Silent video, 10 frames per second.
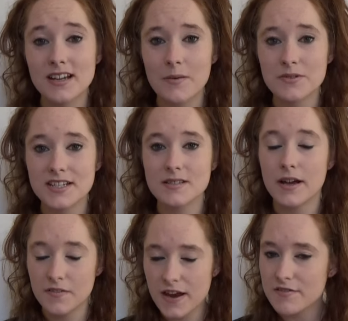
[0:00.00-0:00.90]
Hampstead is
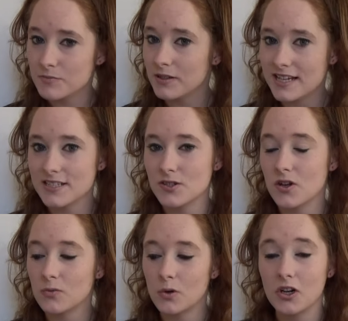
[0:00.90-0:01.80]
my favourite place in
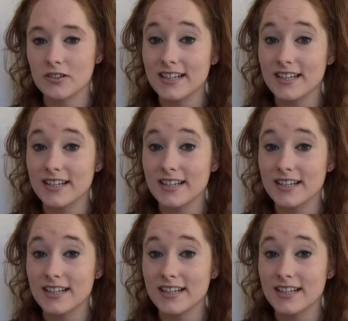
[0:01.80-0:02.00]
all the world.